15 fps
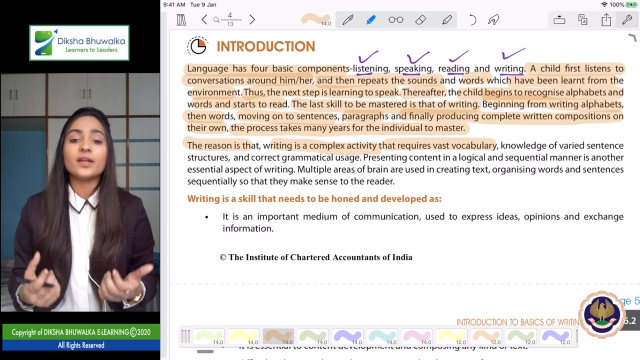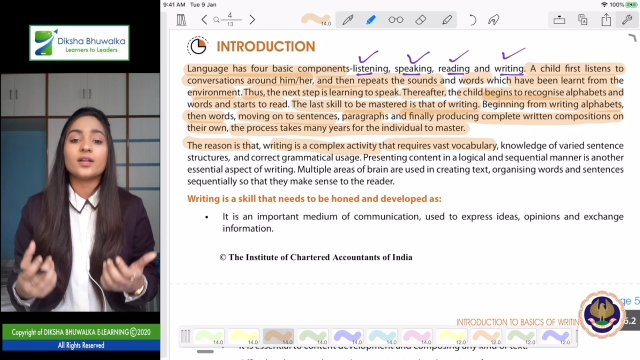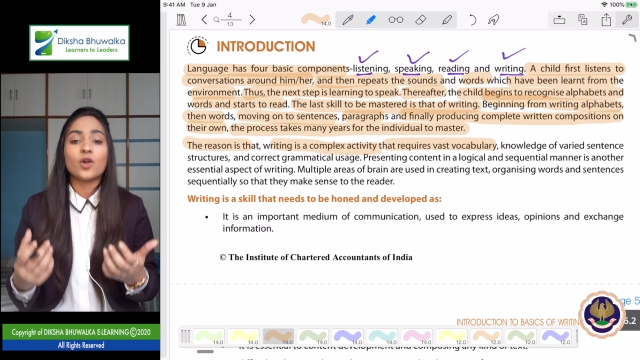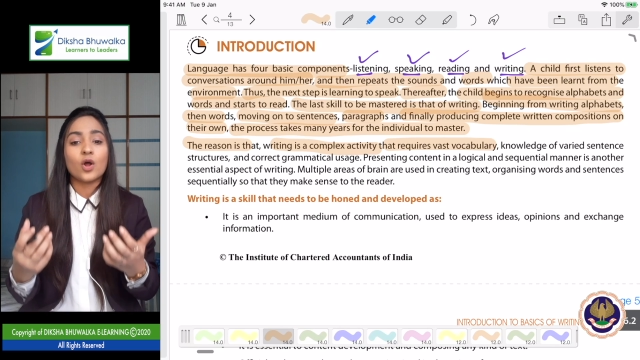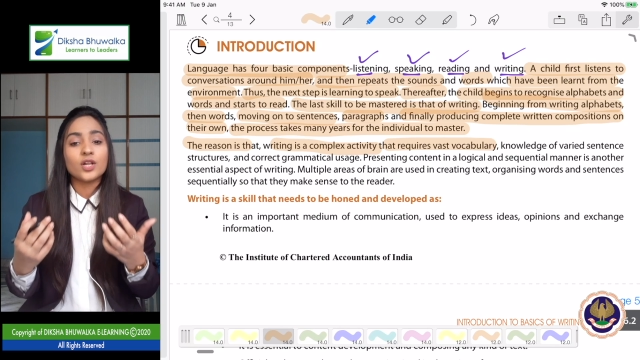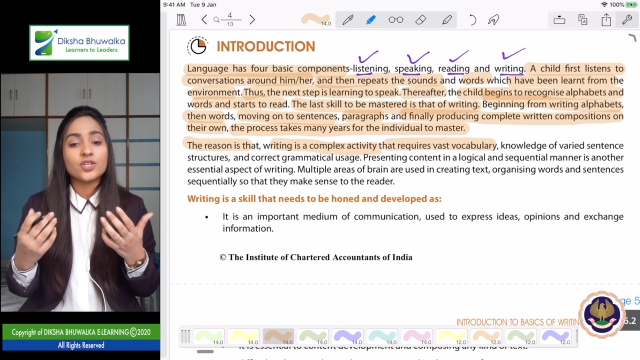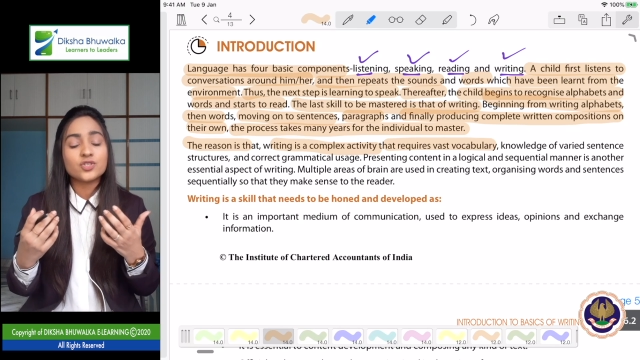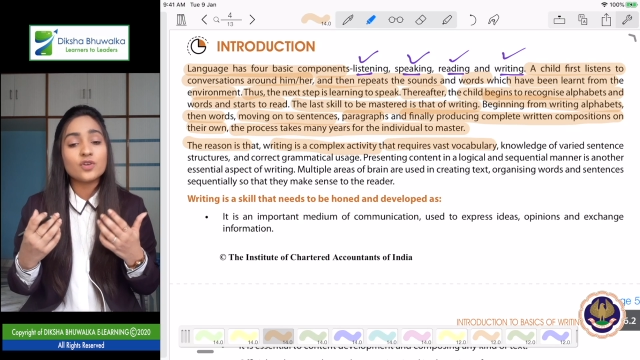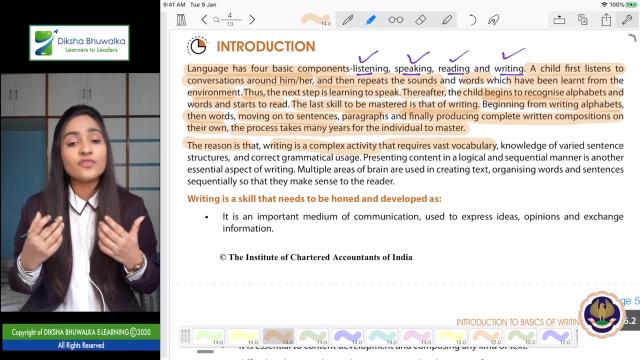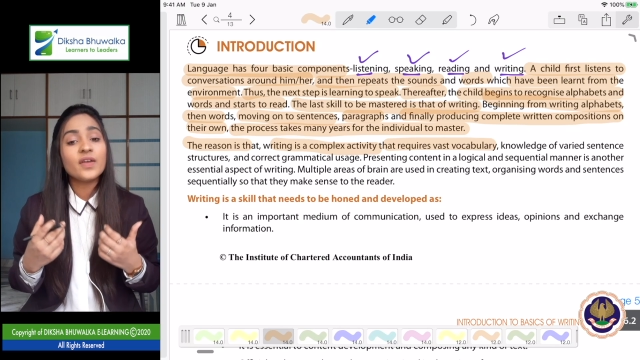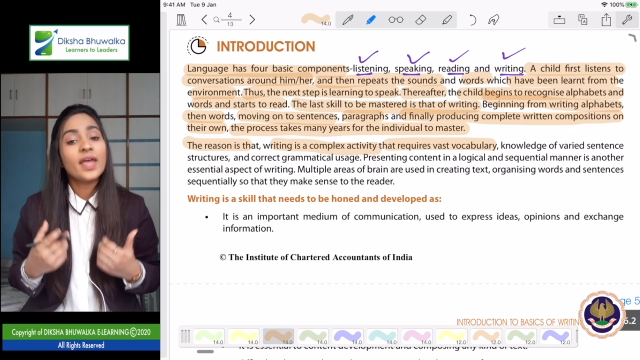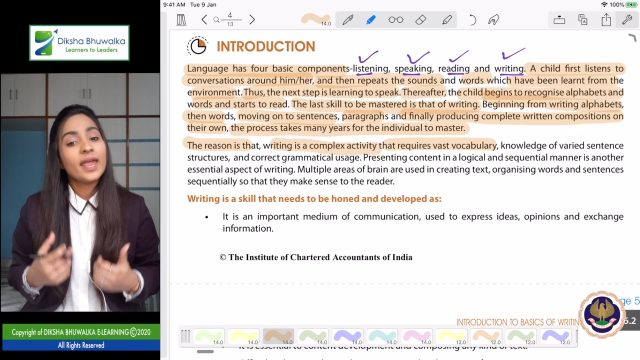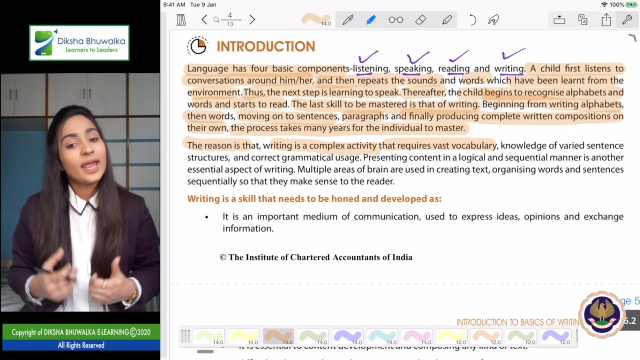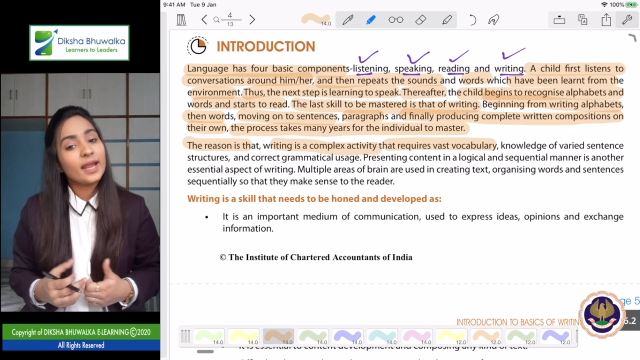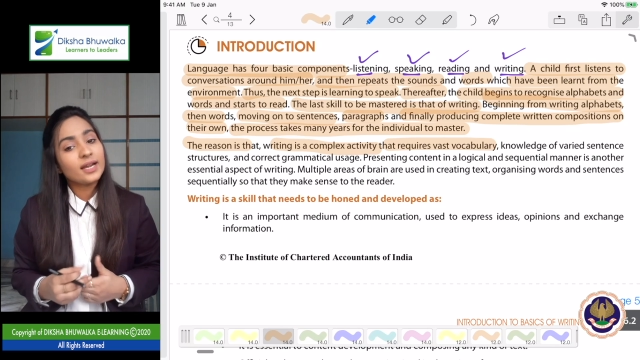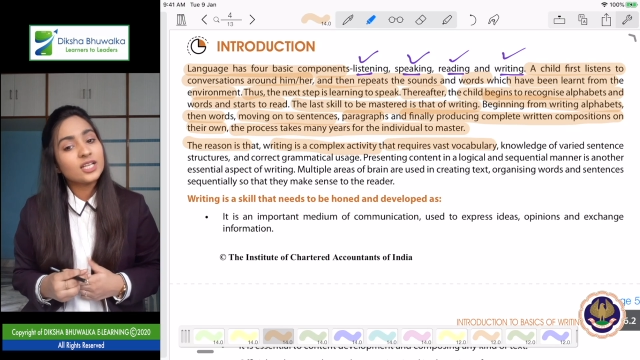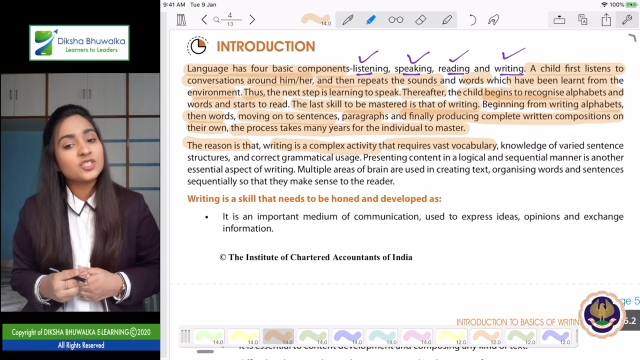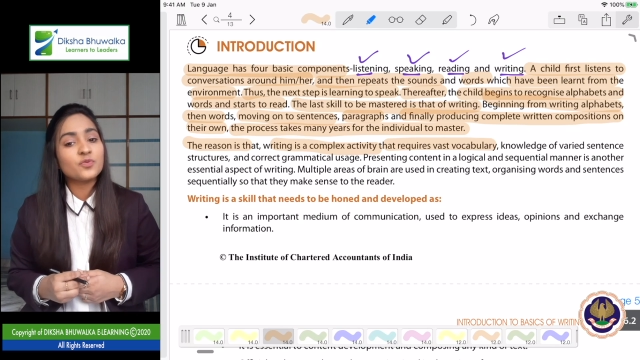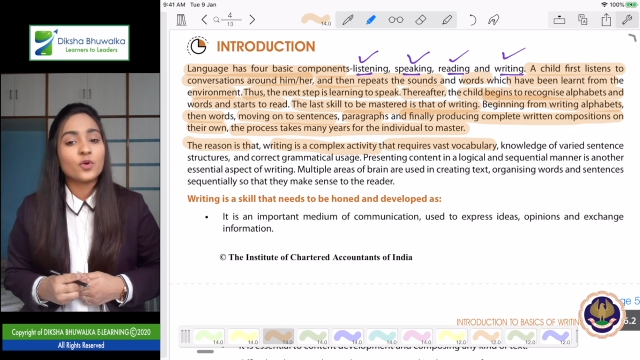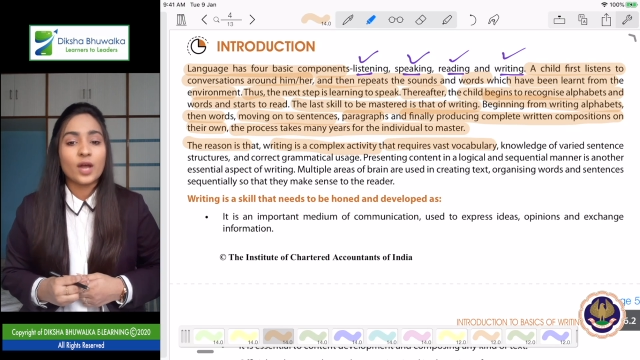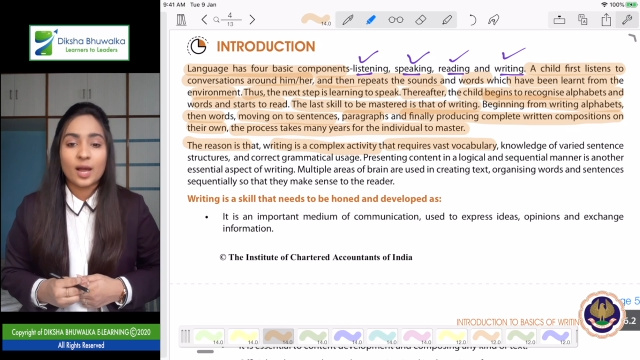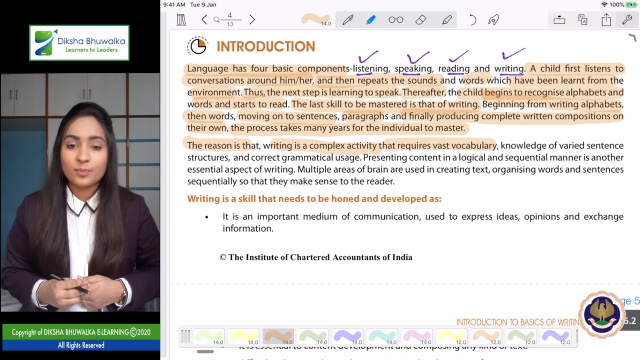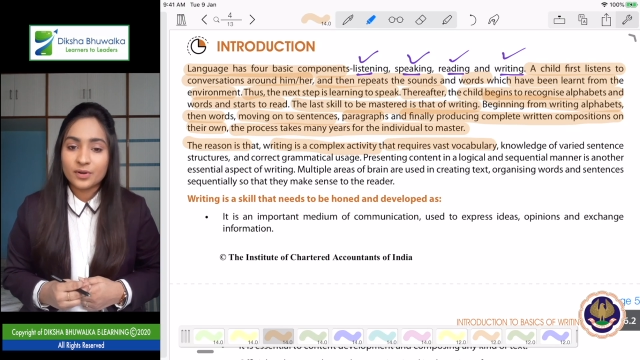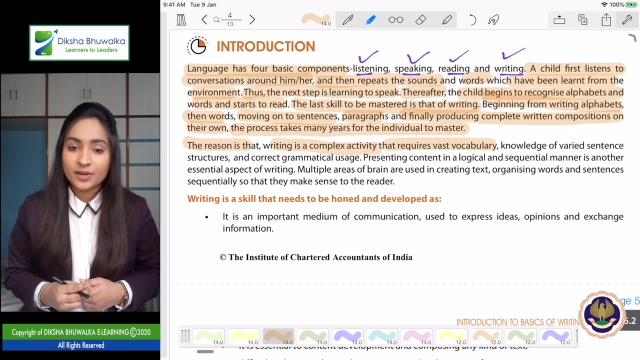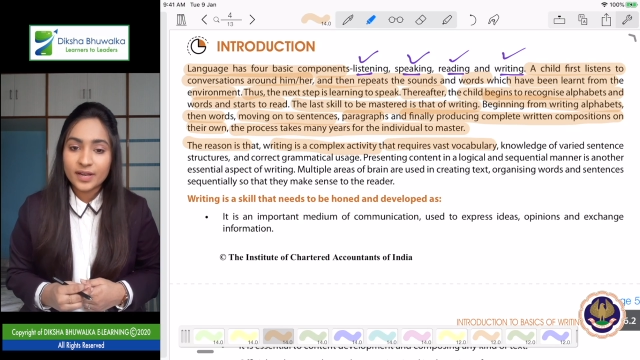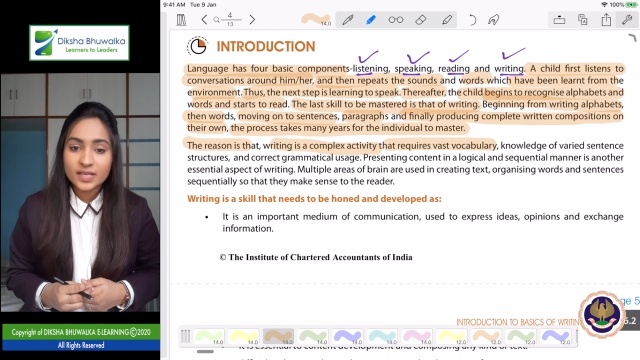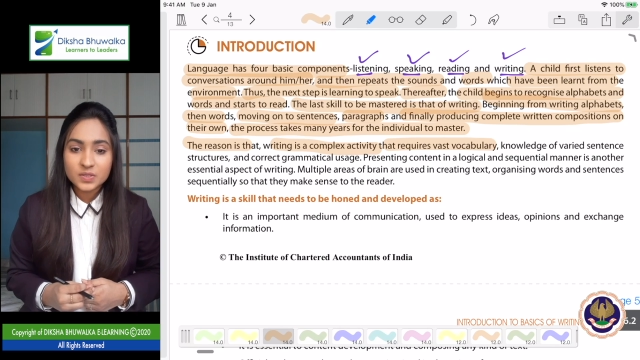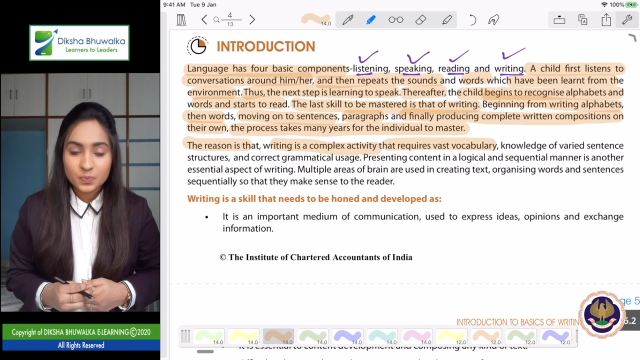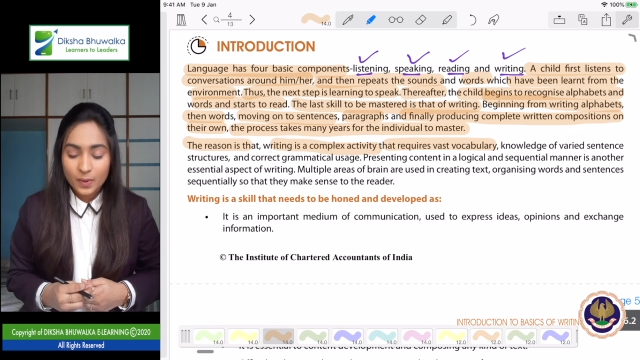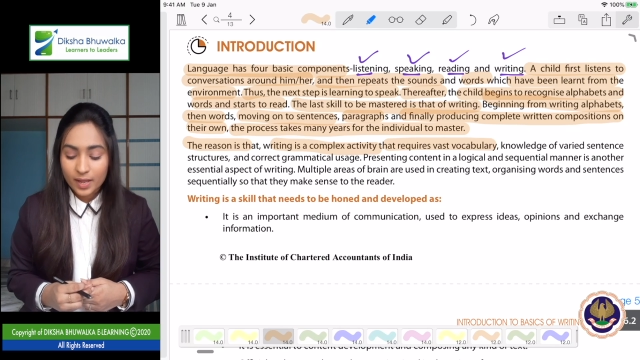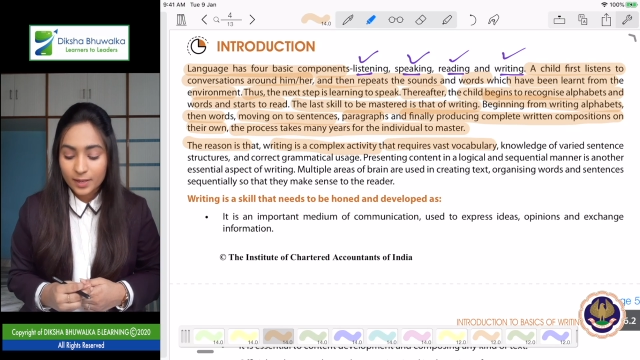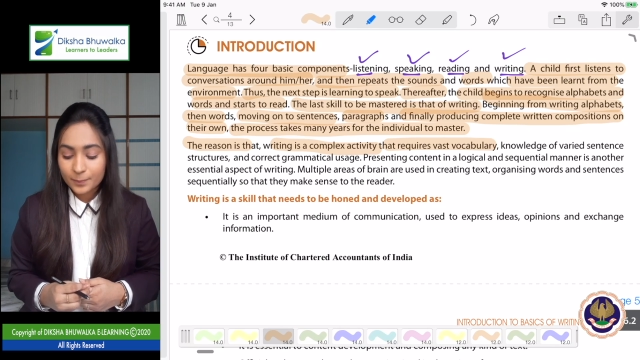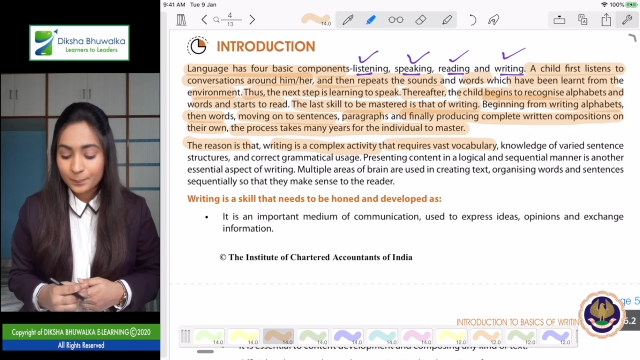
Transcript: knowledge of English vocabulary as well.